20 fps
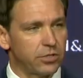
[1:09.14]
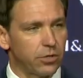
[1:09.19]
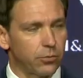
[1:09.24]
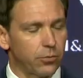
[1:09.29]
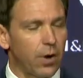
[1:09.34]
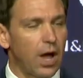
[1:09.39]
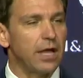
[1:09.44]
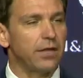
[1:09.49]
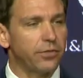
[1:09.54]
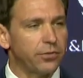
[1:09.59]
the
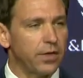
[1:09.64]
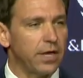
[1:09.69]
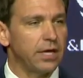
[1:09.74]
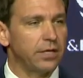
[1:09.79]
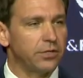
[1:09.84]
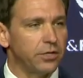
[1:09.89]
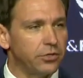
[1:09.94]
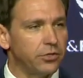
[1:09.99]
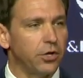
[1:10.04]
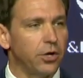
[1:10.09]
right thing
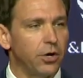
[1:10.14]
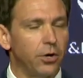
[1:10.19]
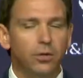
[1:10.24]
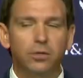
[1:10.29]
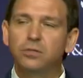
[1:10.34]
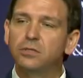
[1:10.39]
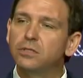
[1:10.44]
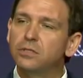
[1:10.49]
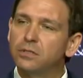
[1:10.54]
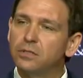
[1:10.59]
to do.
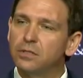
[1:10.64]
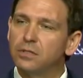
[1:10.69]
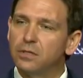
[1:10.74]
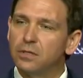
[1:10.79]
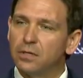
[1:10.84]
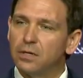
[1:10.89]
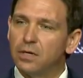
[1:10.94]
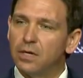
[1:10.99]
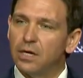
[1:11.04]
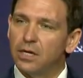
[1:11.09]

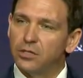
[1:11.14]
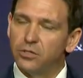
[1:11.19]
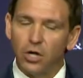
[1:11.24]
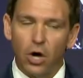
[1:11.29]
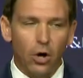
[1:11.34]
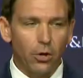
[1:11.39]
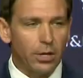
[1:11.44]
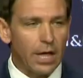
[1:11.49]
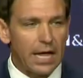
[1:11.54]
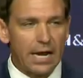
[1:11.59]

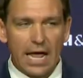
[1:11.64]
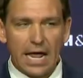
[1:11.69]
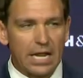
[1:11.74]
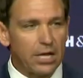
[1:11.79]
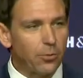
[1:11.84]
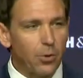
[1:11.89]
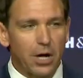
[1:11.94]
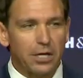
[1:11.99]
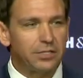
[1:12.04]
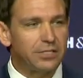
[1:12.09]
Don't let
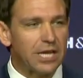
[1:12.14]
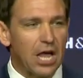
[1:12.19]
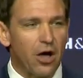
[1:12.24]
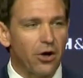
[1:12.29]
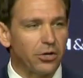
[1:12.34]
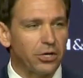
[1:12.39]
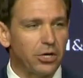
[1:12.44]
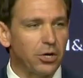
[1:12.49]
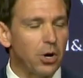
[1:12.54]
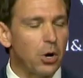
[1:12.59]
anyone tell
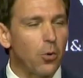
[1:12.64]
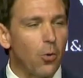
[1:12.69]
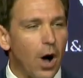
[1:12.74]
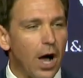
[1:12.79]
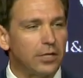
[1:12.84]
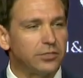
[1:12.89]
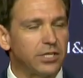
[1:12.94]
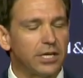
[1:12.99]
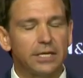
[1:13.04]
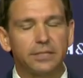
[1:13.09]
you it
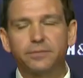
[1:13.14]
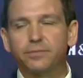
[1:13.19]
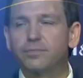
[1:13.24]
wasn't.